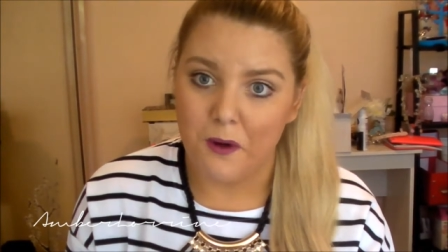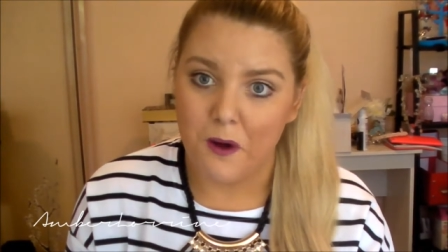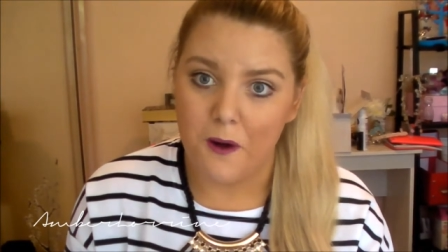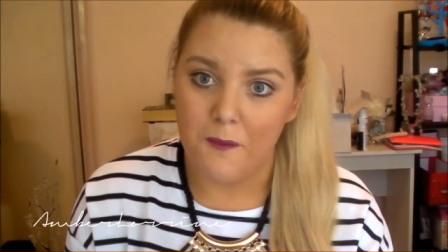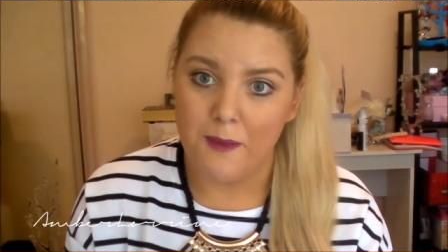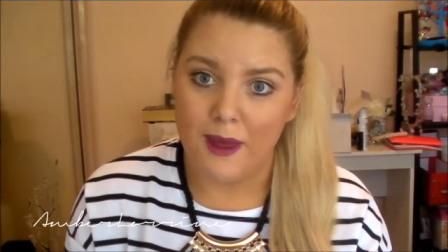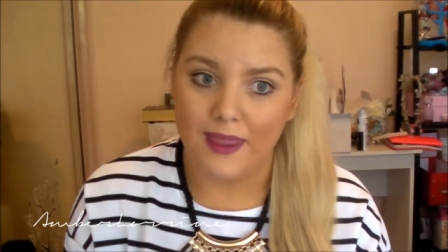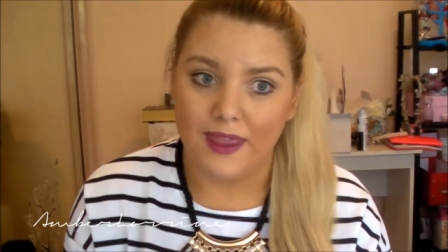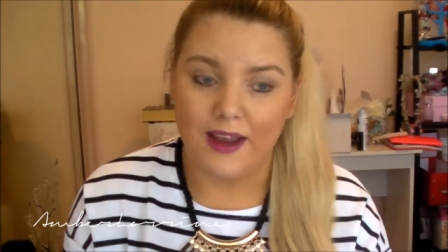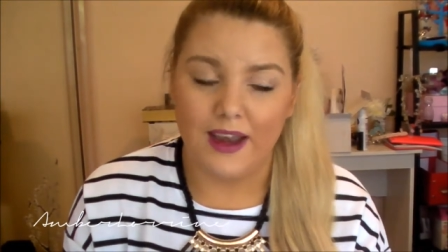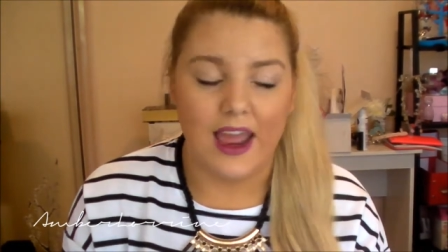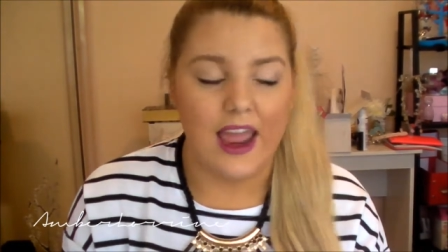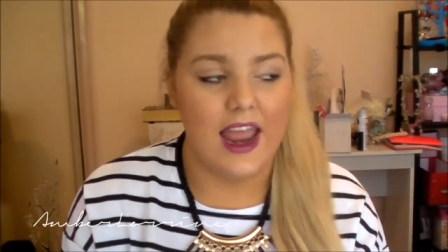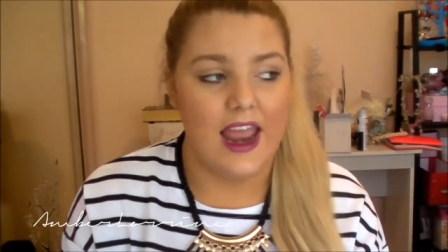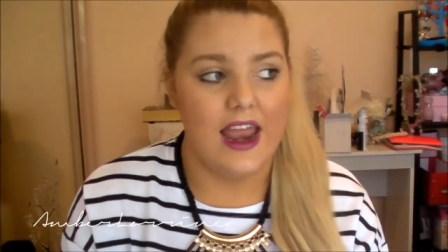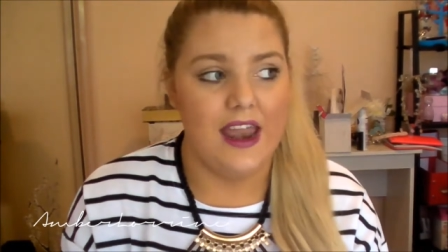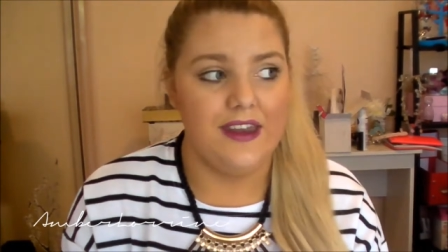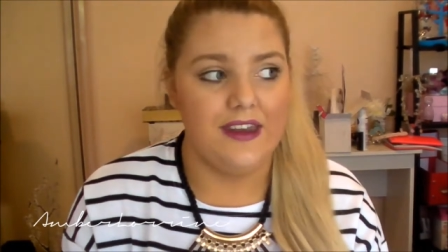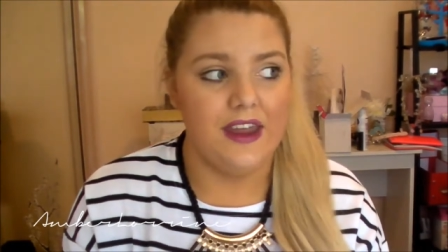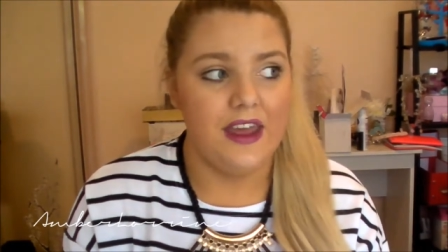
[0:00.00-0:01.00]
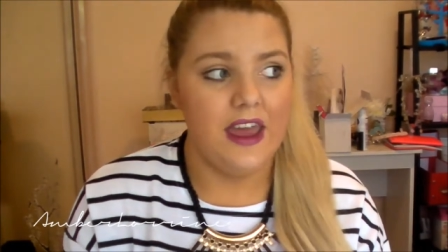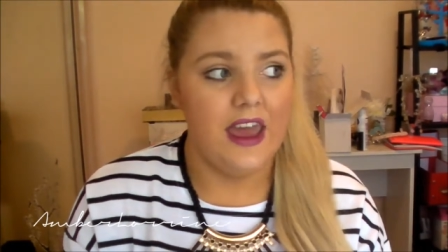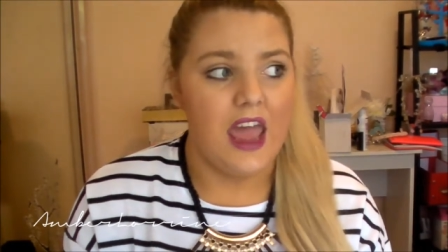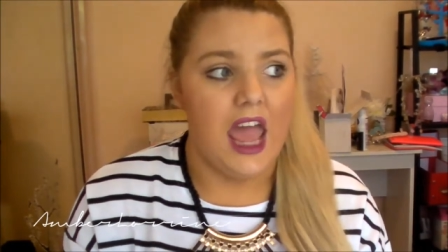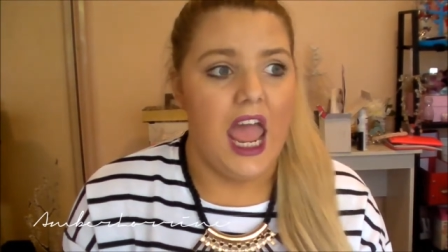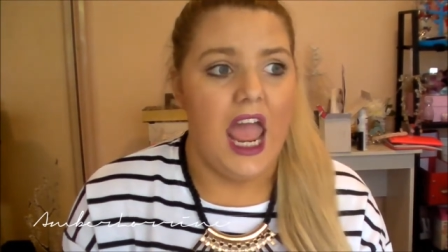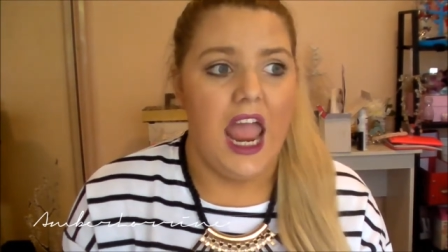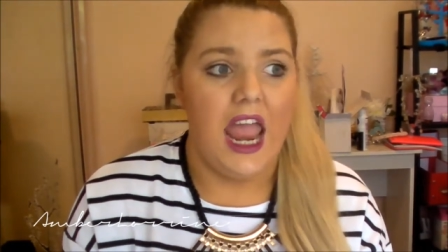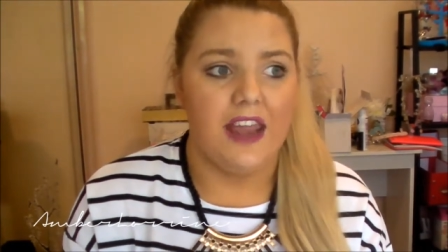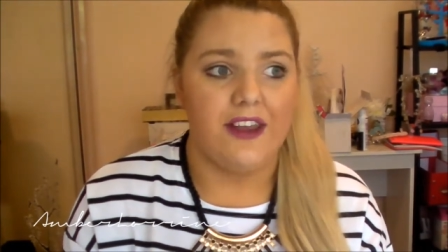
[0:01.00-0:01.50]
Pro palette and
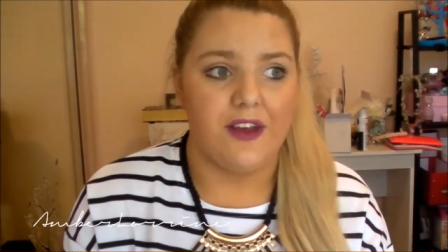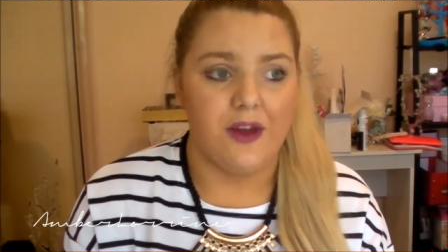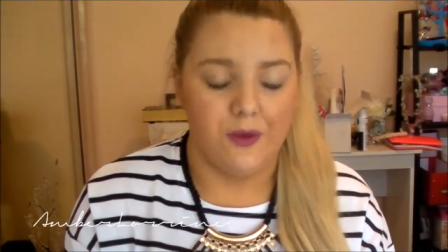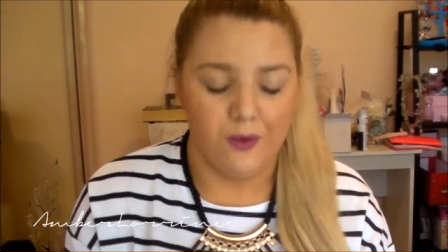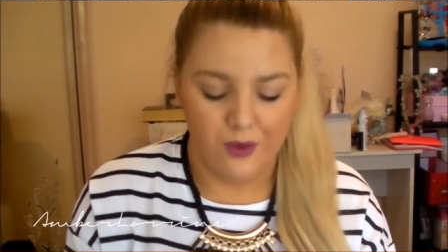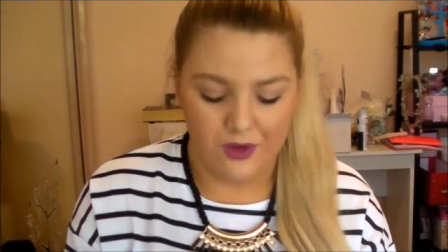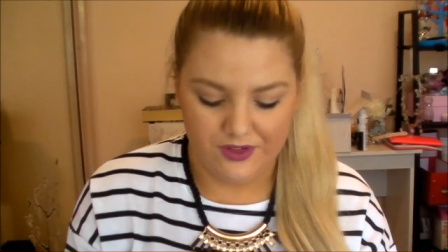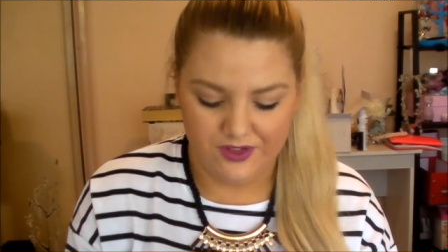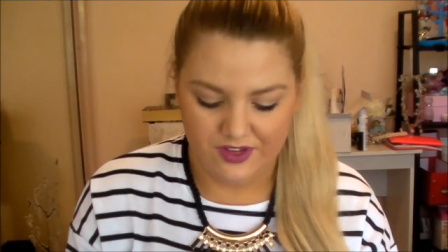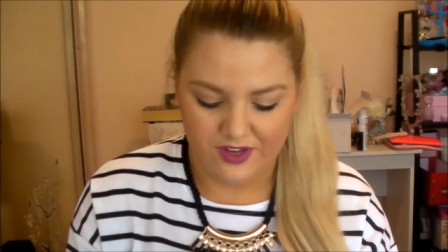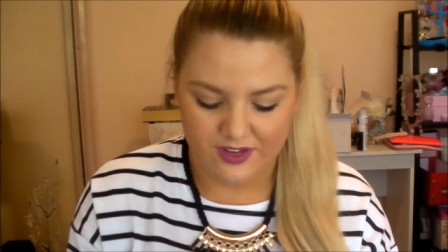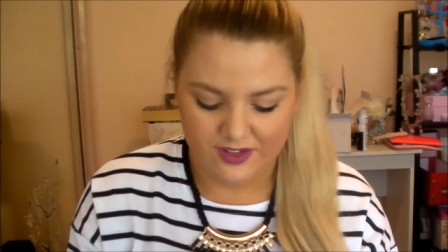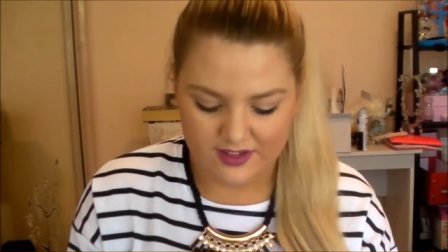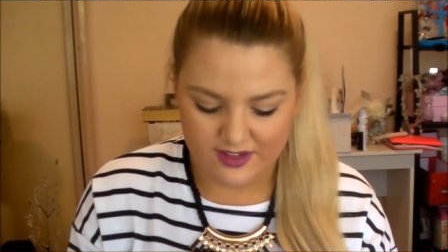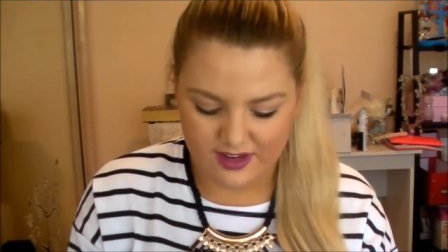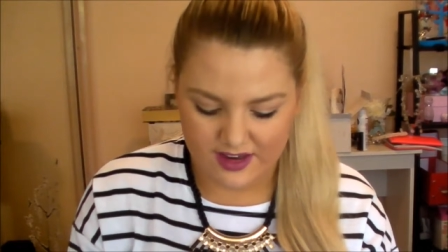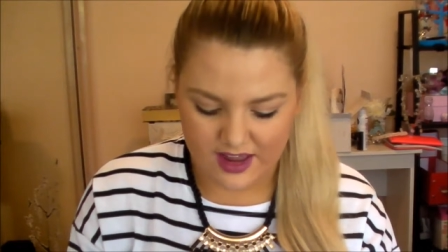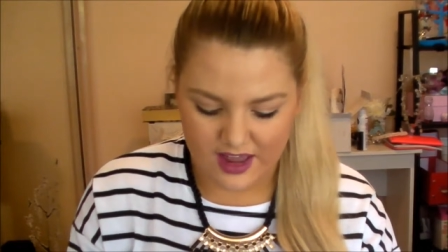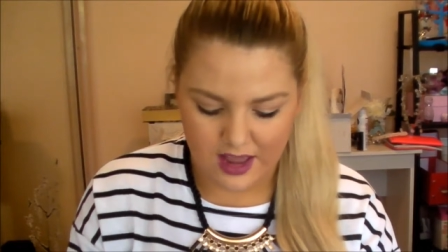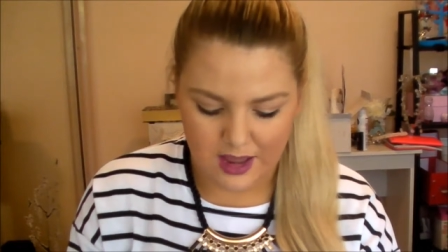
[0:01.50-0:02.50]
it wasn't